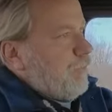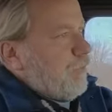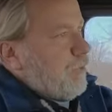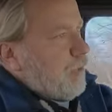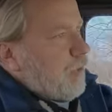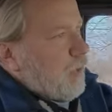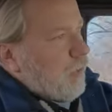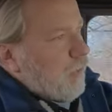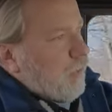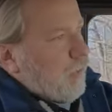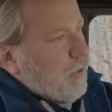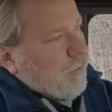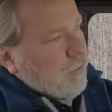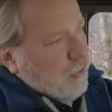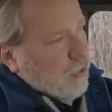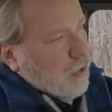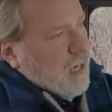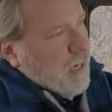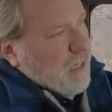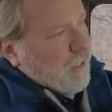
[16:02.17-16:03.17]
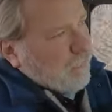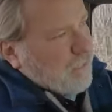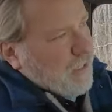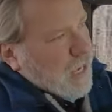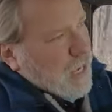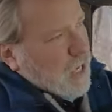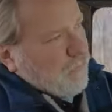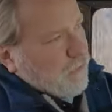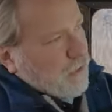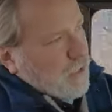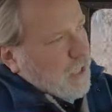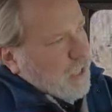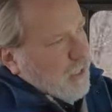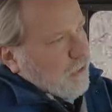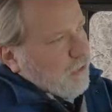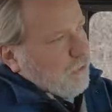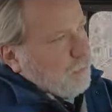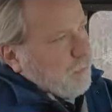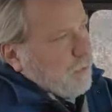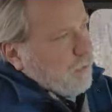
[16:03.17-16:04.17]
So, and they're out of
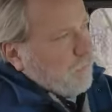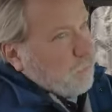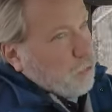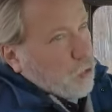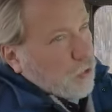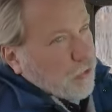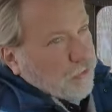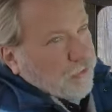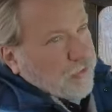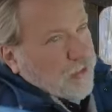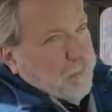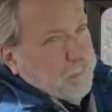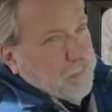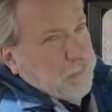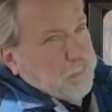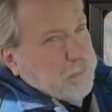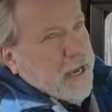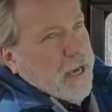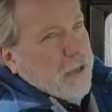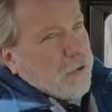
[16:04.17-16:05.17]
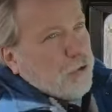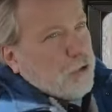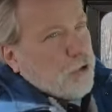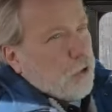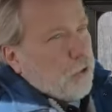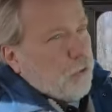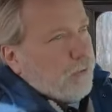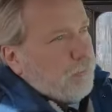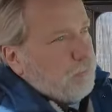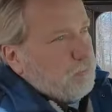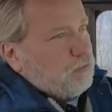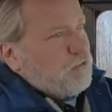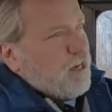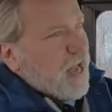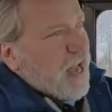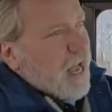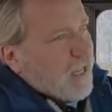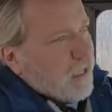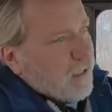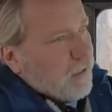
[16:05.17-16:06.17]
galvanized, but of course they've been powder coated
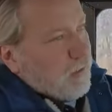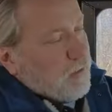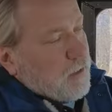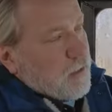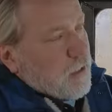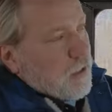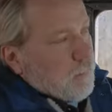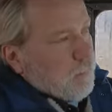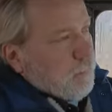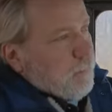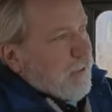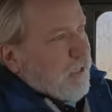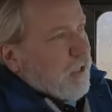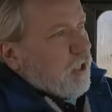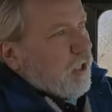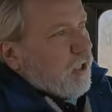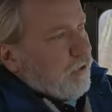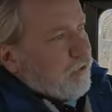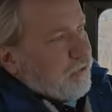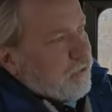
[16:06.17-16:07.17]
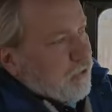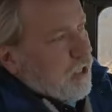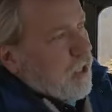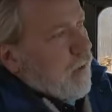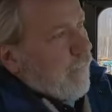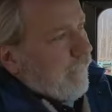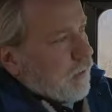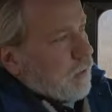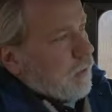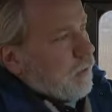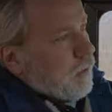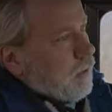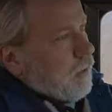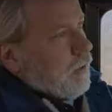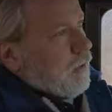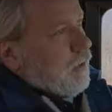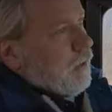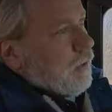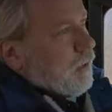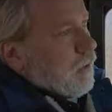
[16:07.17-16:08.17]
black because the color
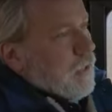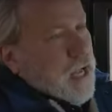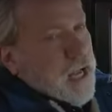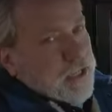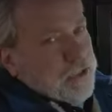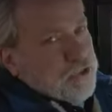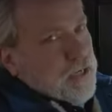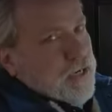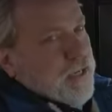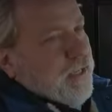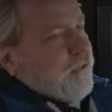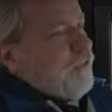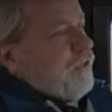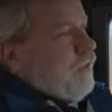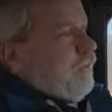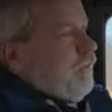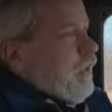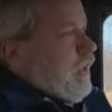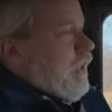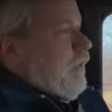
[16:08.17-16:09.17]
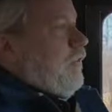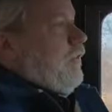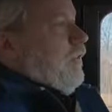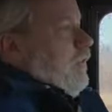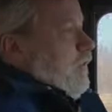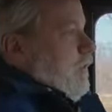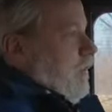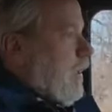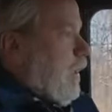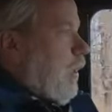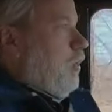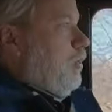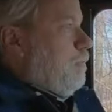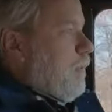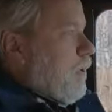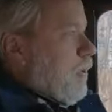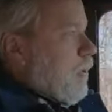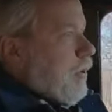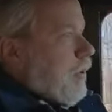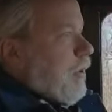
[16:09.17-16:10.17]
contrast of this
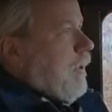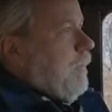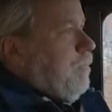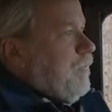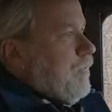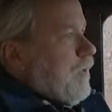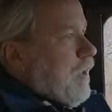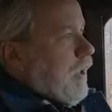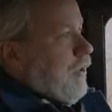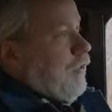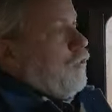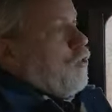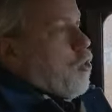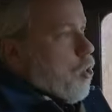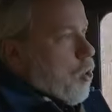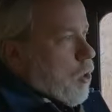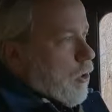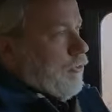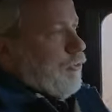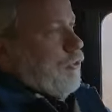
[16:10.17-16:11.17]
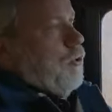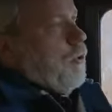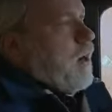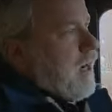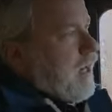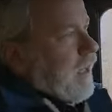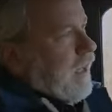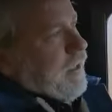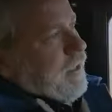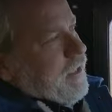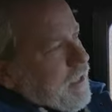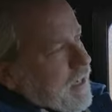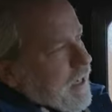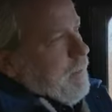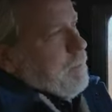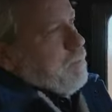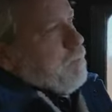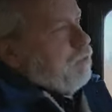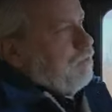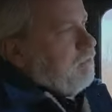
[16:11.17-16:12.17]
Helderburg is Corris gray
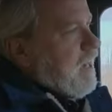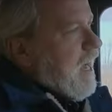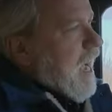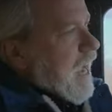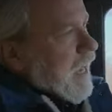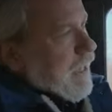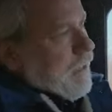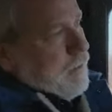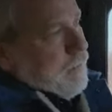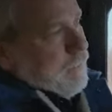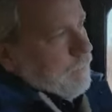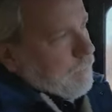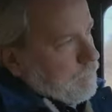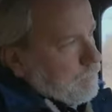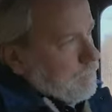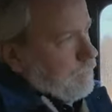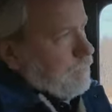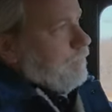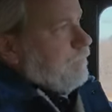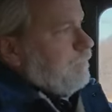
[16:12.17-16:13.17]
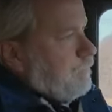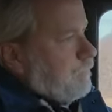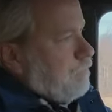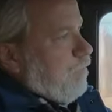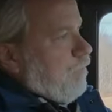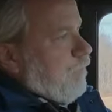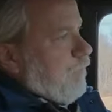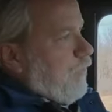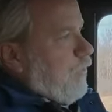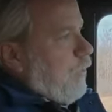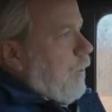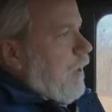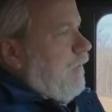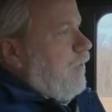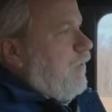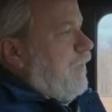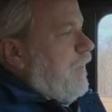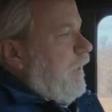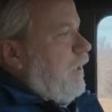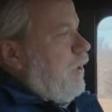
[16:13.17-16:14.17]
and black. So
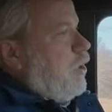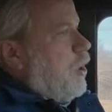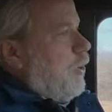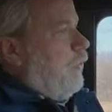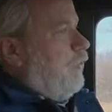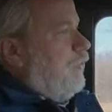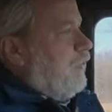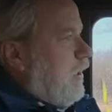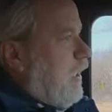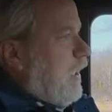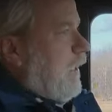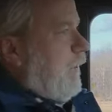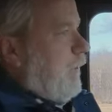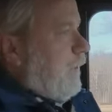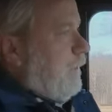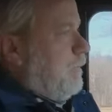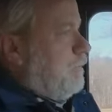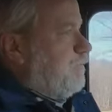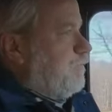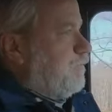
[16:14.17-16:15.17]
everything goes together.